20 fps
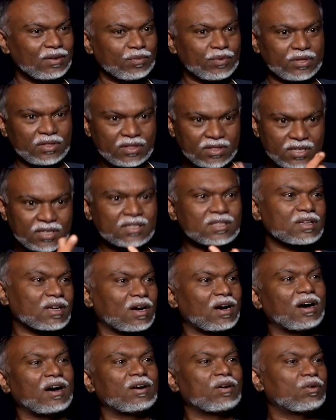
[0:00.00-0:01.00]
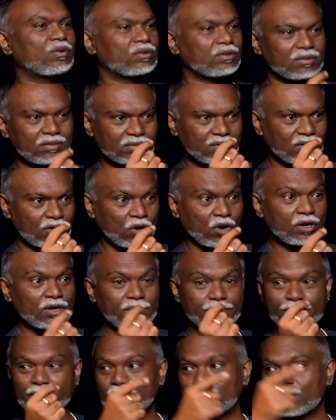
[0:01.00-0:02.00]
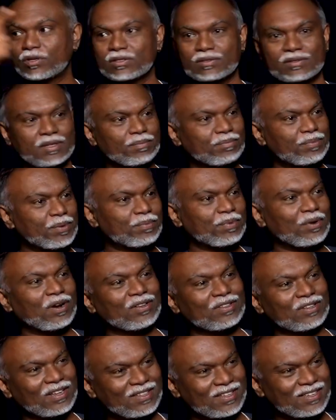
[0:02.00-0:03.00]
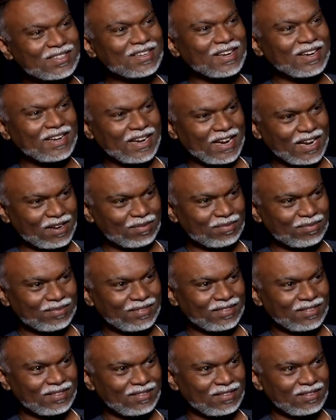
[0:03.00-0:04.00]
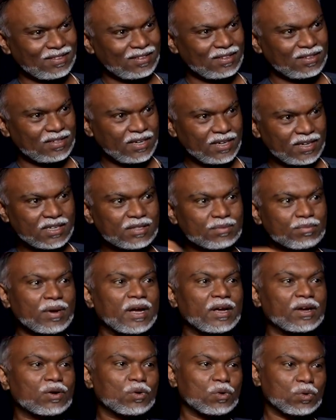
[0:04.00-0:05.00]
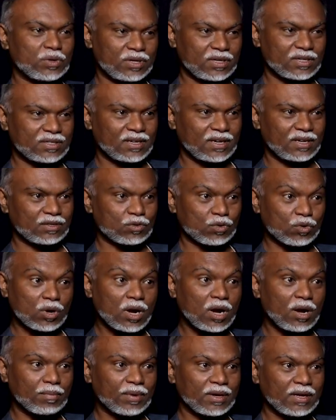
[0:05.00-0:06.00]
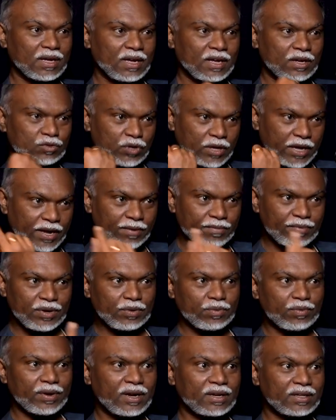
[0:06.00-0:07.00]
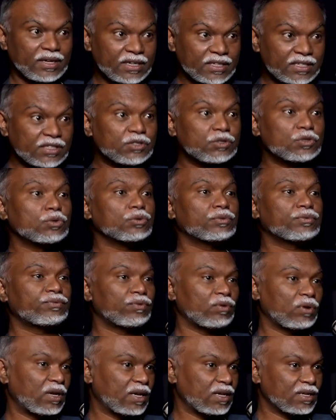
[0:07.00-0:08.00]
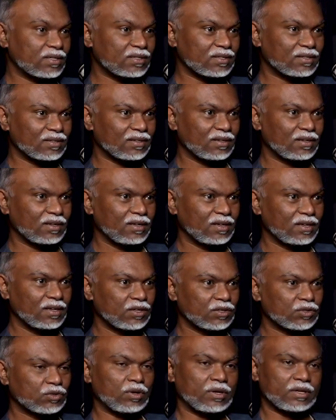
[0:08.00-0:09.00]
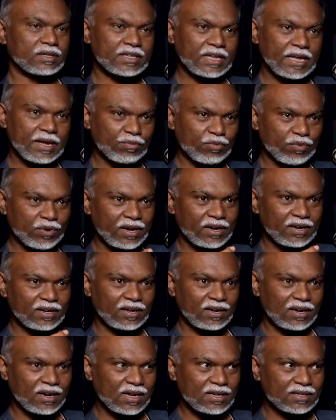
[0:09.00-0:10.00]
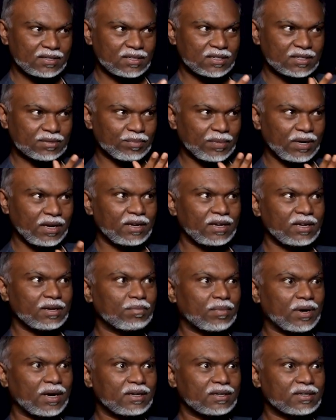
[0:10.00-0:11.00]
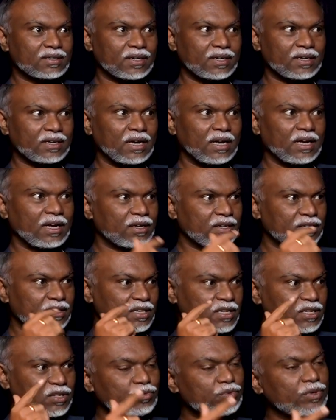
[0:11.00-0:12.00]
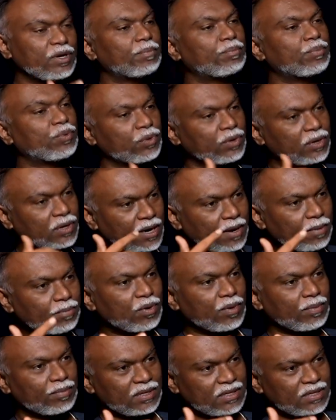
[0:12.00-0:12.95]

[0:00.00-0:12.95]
with this car, or not because the people on the other side have. It is my core desire. So karma. So everywhere there is a truthfulness. So same way I realized this millennium mindset, since we are programmed from the